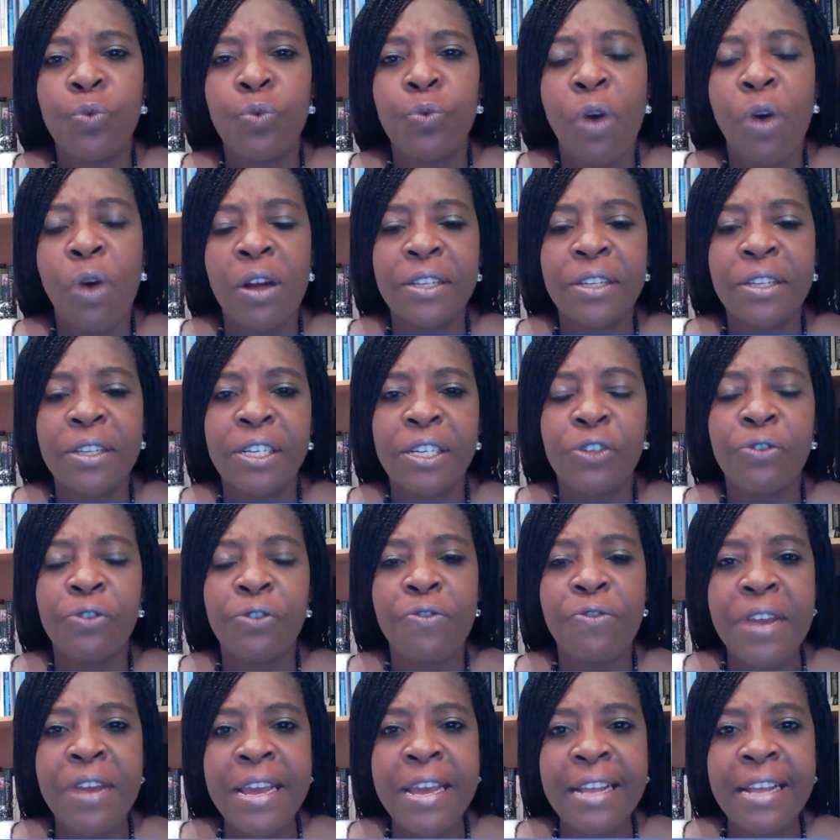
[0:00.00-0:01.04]
wanting to
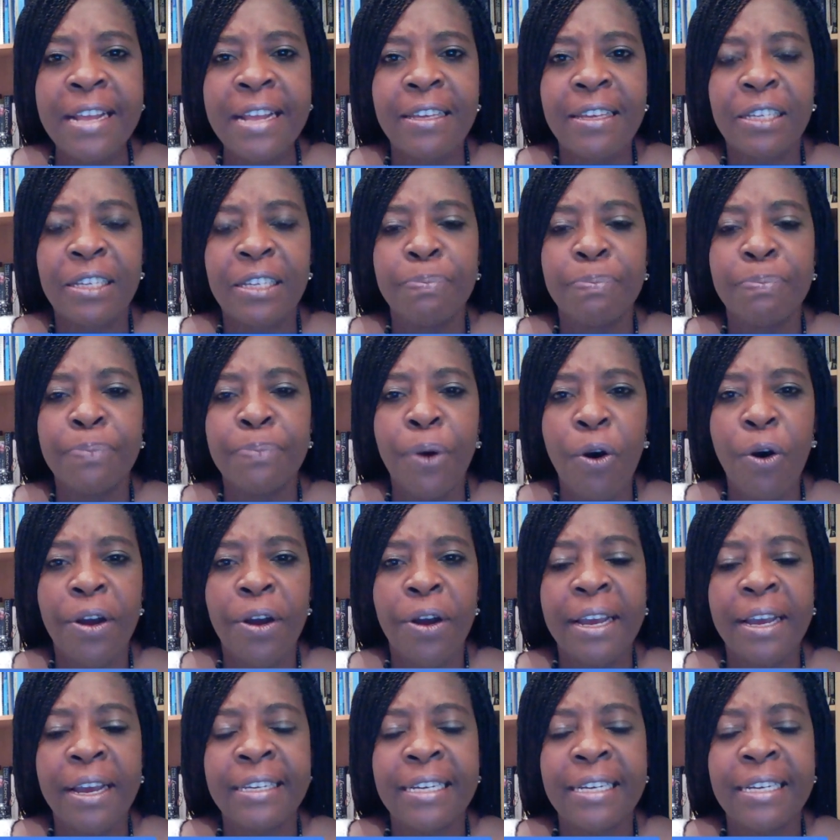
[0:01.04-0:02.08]
read this book,
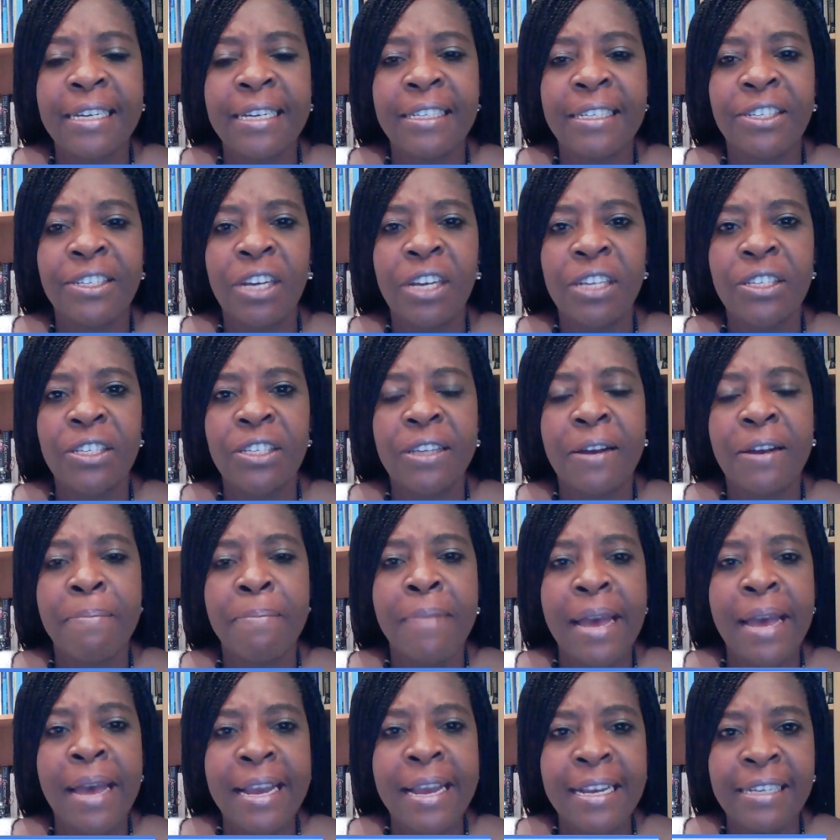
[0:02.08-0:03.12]
it is just
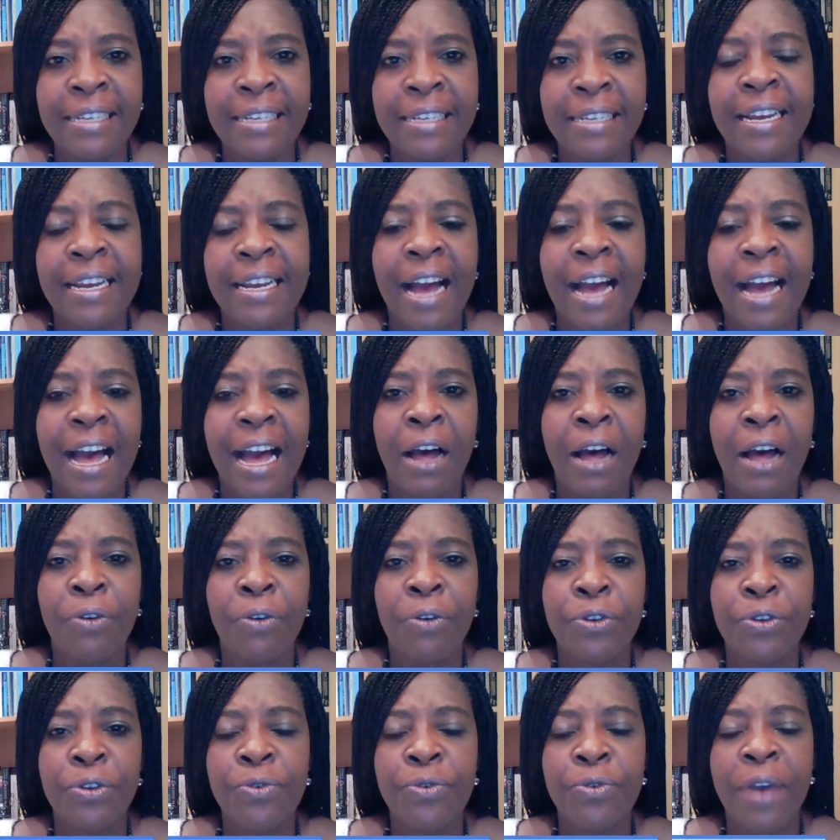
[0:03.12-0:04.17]
amazing
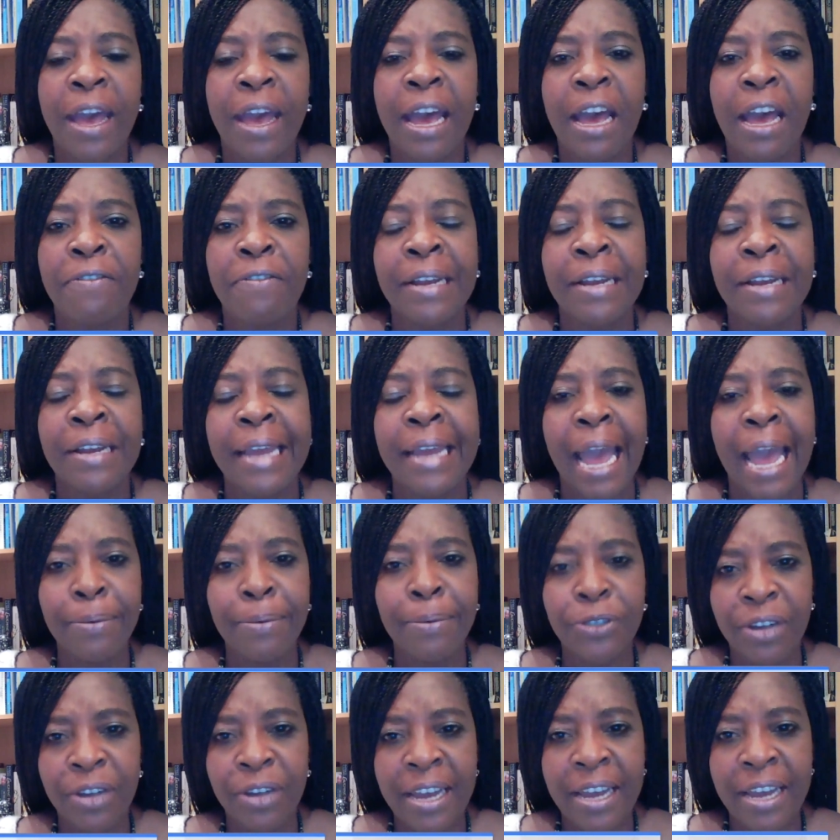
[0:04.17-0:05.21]
how you have
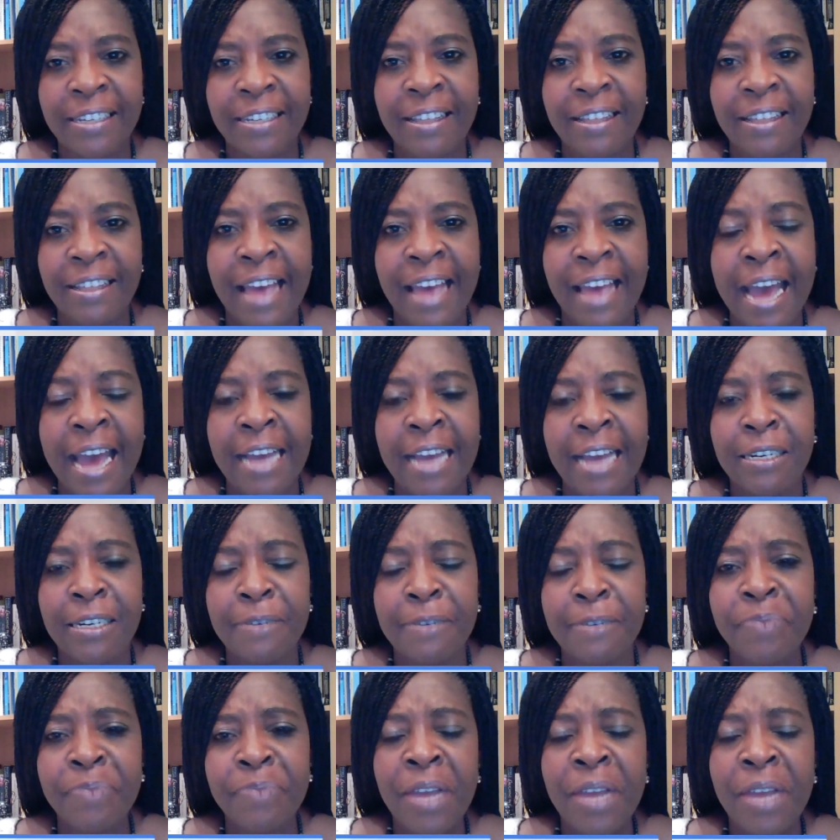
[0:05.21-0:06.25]
encapsulated that.
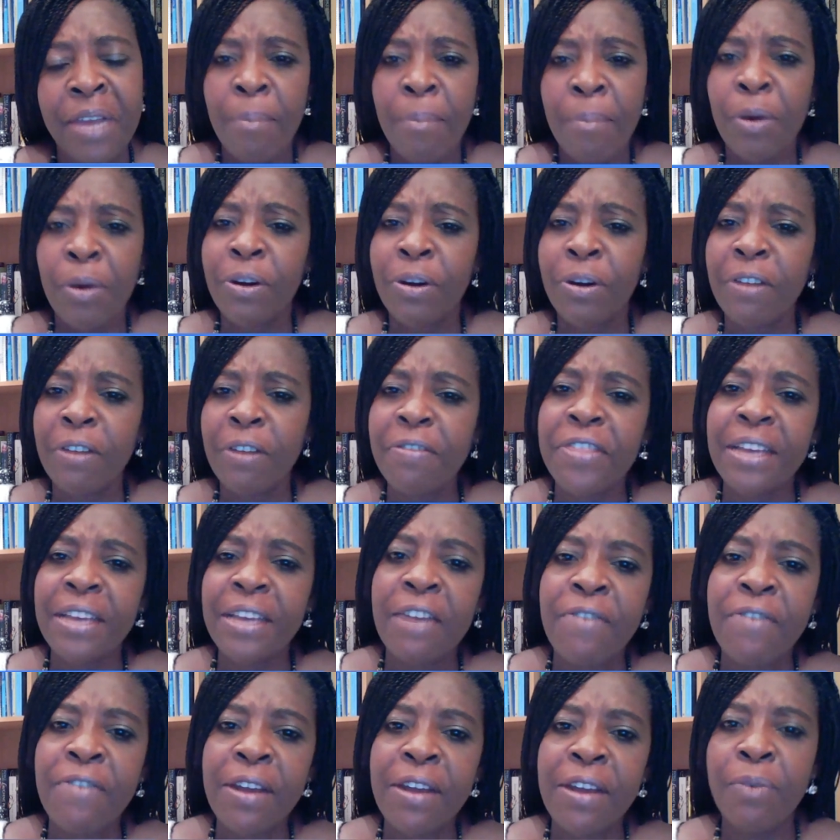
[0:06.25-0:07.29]
But one of the things
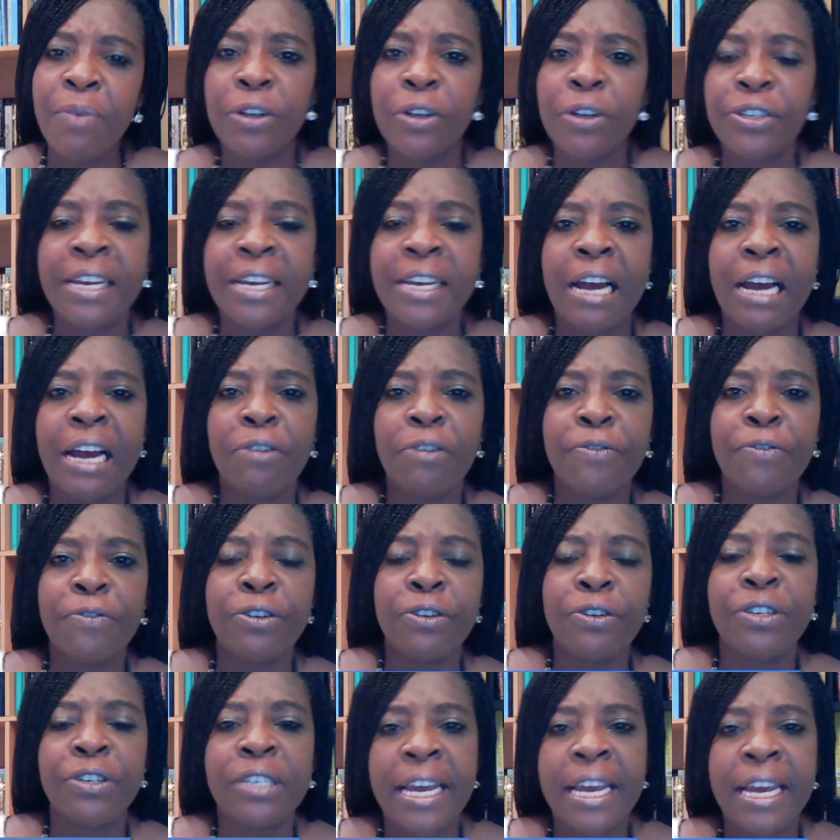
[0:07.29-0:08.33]
I really want to get out of you
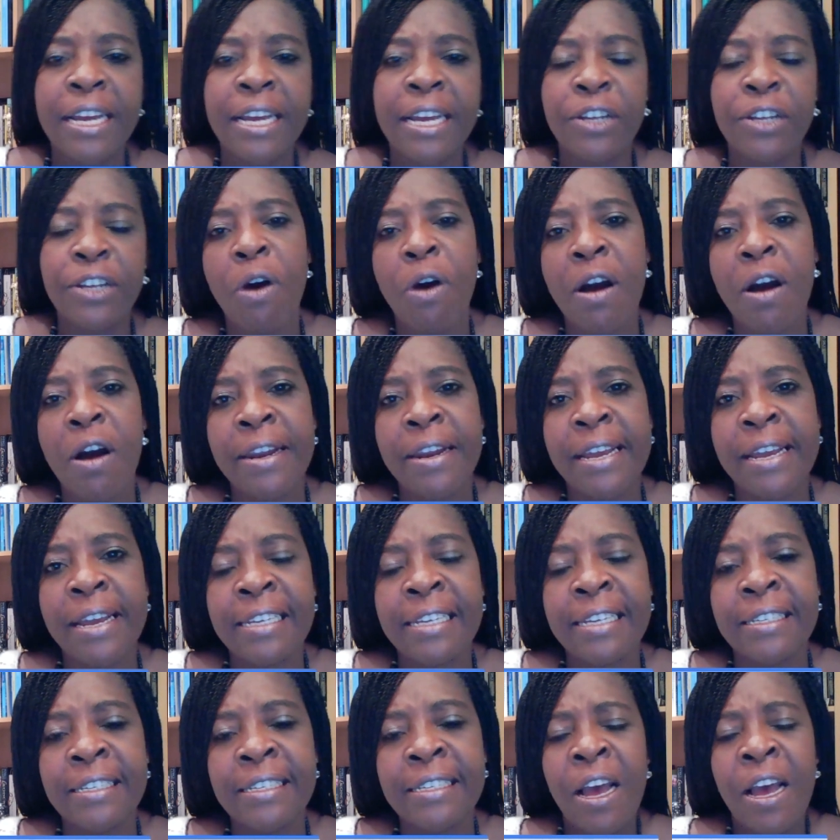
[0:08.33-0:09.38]
today, Tuan,
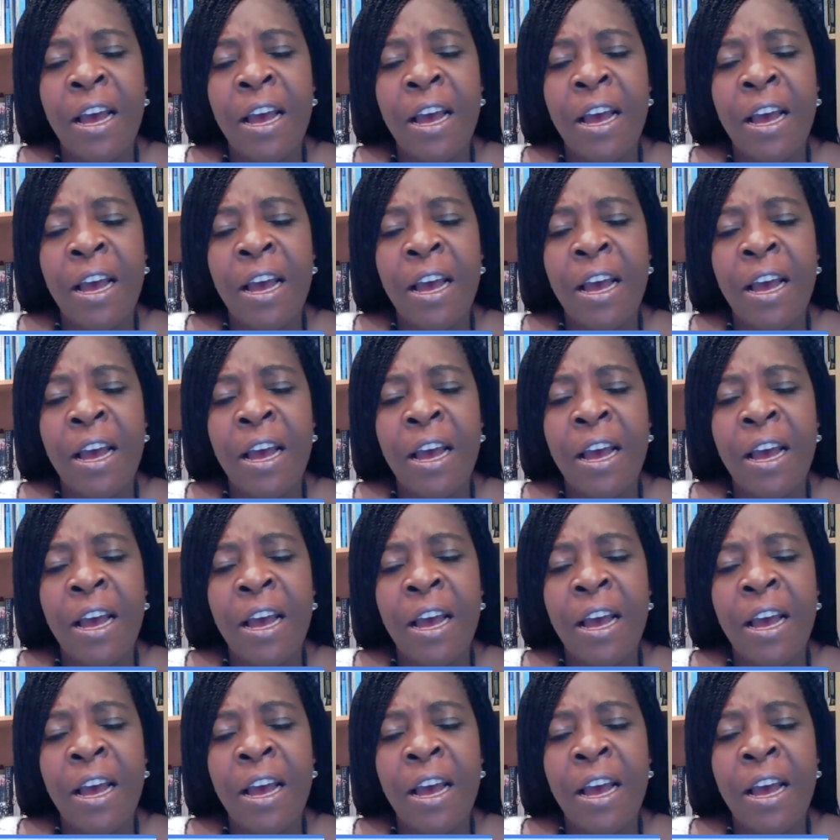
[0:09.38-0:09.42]
is